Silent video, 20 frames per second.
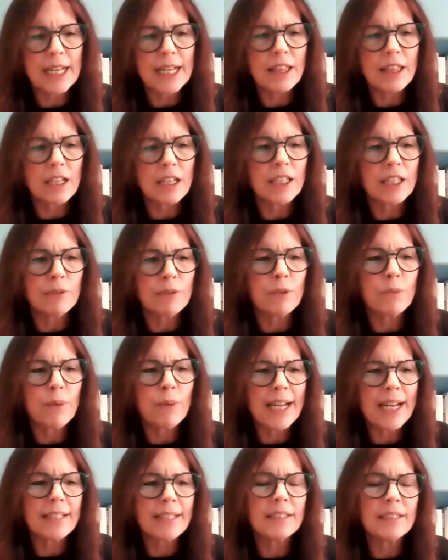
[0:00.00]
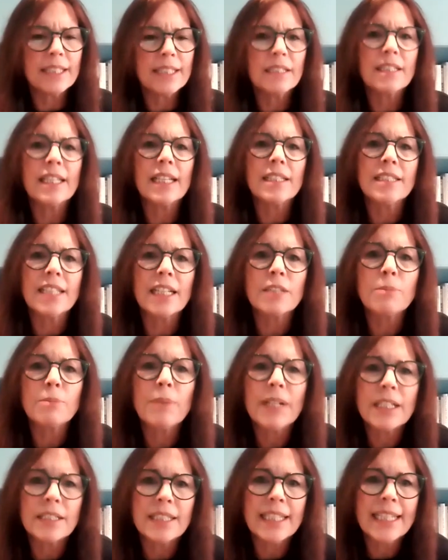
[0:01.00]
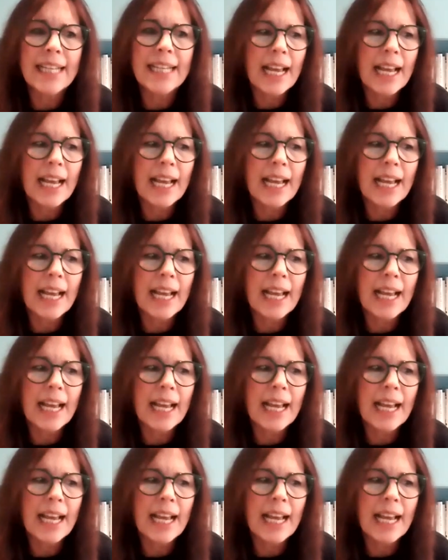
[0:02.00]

I thought there were ways that just because he